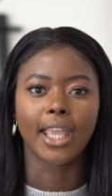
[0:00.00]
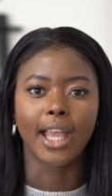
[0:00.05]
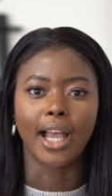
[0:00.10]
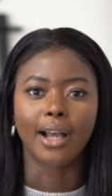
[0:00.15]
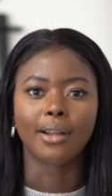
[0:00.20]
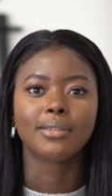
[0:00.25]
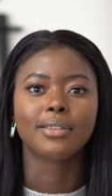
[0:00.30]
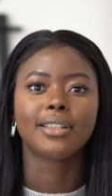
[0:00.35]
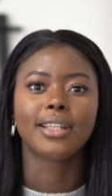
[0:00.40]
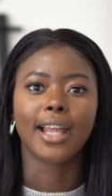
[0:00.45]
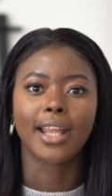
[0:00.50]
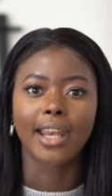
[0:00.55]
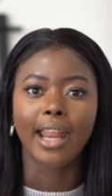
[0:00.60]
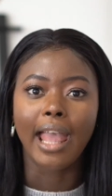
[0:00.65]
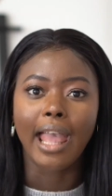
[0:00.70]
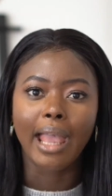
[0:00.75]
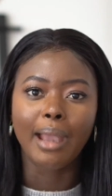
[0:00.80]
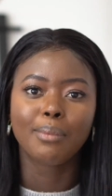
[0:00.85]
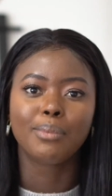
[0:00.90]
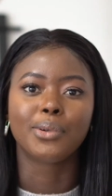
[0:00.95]
it out, then
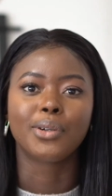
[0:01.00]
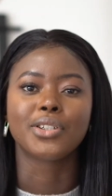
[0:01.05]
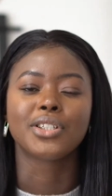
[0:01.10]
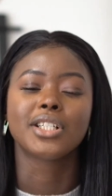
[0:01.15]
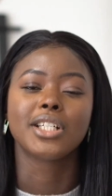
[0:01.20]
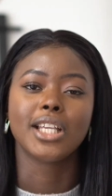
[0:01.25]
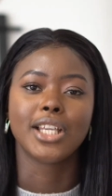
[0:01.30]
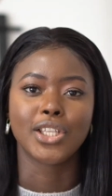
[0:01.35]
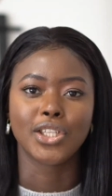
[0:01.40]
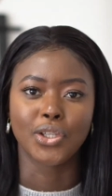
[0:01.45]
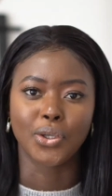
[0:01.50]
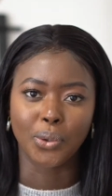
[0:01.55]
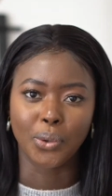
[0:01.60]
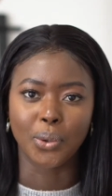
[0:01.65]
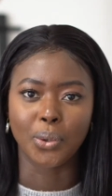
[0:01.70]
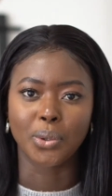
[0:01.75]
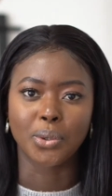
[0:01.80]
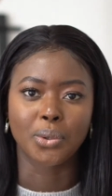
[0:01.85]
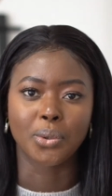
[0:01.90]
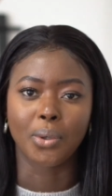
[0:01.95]
Airbrush is your
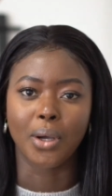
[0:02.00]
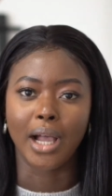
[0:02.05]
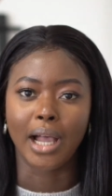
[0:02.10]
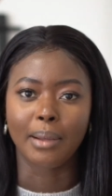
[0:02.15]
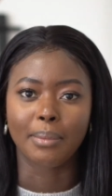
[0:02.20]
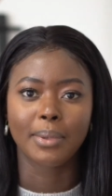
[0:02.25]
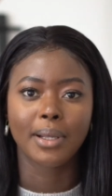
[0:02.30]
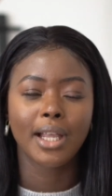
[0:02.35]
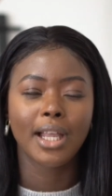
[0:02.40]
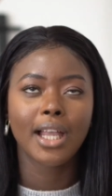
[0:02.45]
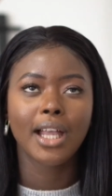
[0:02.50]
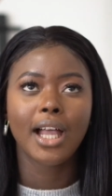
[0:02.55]
go-to app.